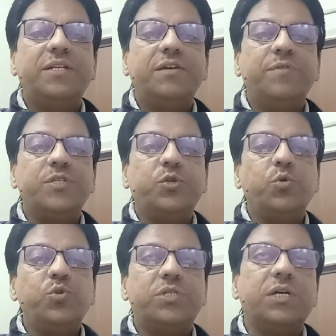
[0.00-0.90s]
is
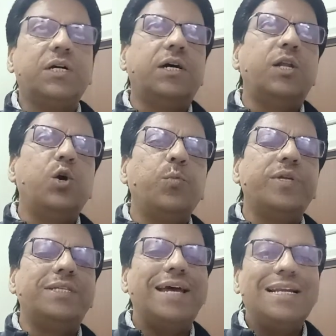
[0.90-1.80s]
used along with
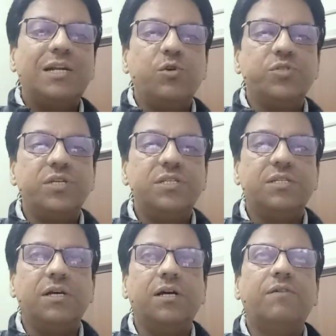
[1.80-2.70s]
that clauses
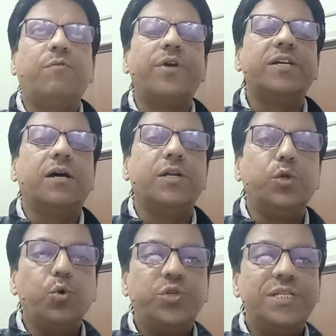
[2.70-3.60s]
for
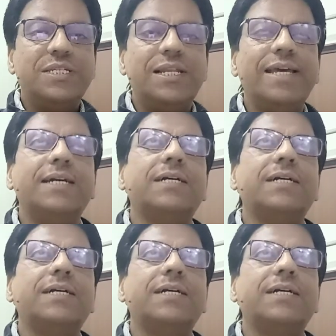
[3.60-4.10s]
notions like